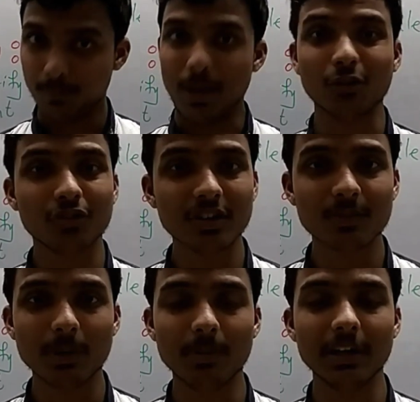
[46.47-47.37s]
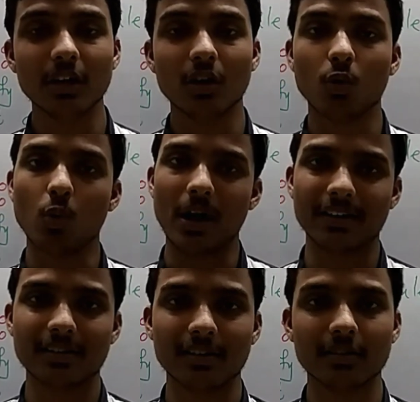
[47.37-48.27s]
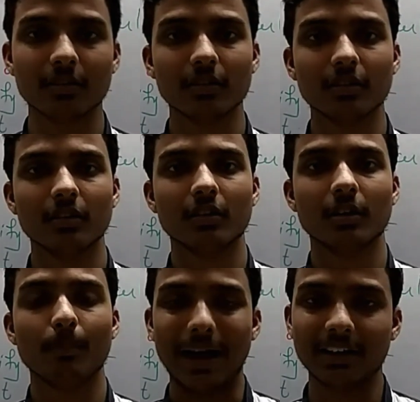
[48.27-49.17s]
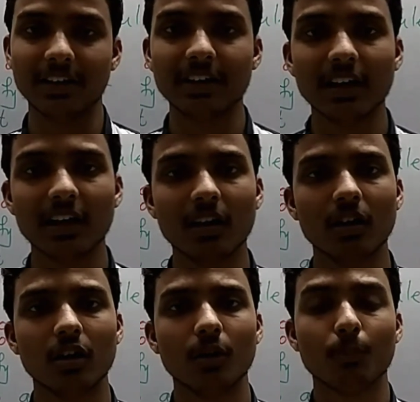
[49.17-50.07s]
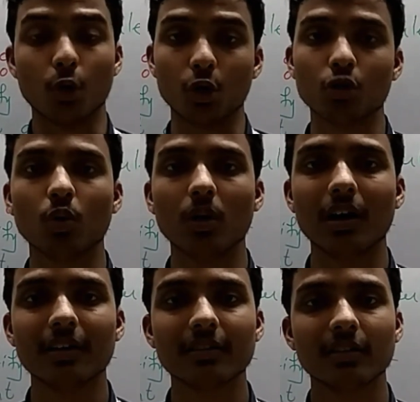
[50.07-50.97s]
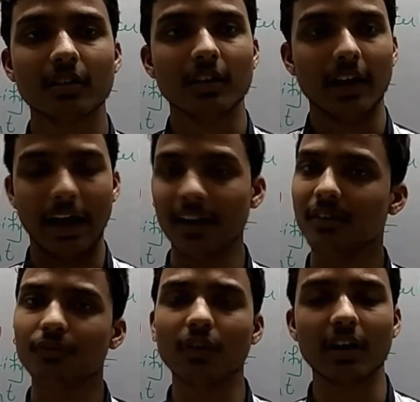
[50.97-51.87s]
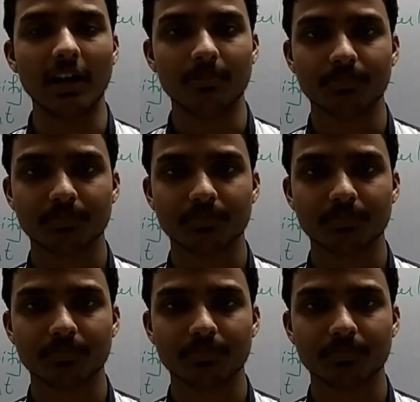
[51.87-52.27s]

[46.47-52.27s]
Pathogens may be viruses, bacteria, protozoas and fungi.